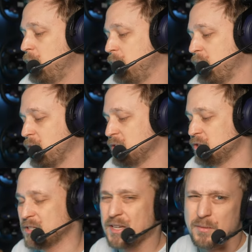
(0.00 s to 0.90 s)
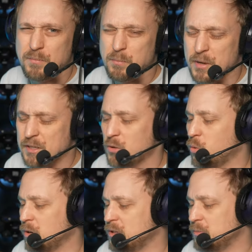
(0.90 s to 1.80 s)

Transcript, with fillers: because you just get better quality